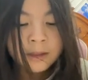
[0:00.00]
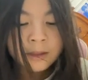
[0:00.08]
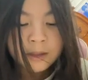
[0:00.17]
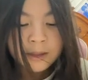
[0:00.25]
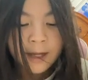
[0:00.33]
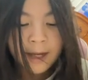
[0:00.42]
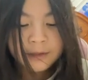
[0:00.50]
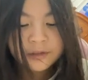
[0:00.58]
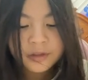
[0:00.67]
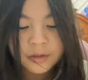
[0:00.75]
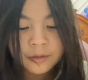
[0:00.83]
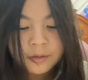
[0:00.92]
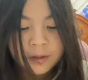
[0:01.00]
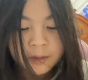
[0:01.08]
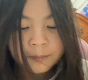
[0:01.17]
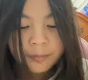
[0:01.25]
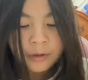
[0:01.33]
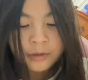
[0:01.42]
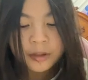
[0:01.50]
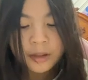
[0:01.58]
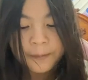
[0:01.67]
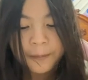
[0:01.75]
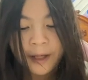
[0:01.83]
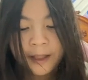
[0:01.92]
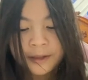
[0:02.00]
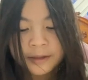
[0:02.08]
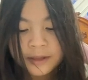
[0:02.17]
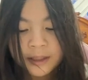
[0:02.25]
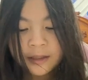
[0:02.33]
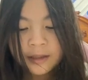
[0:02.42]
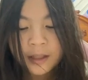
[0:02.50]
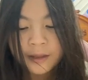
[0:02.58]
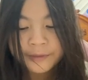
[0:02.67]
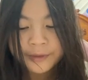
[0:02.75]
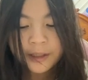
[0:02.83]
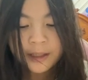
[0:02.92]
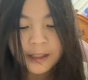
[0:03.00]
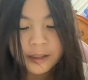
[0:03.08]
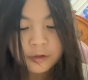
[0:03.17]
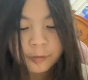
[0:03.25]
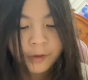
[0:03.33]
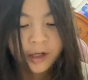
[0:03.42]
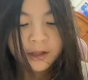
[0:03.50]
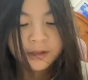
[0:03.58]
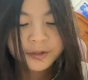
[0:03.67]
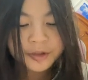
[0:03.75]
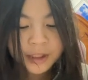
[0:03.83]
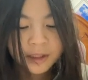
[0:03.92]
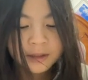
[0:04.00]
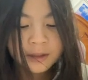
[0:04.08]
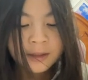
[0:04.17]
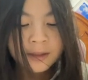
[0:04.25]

He had to put the painting under his work shirt